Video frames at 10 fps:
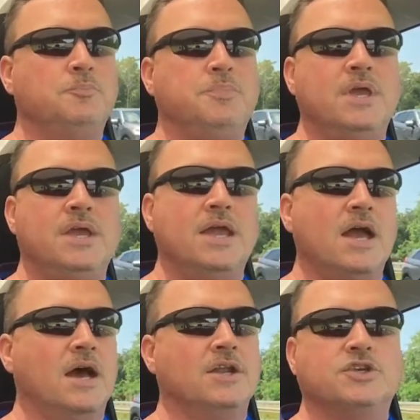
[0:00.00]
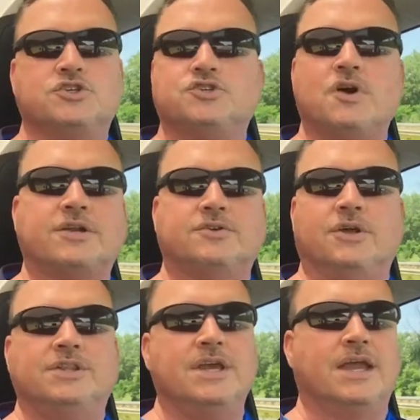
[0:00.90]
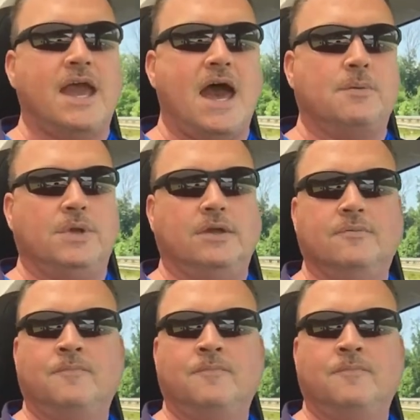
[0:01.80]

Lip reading: be an instructor at the academy.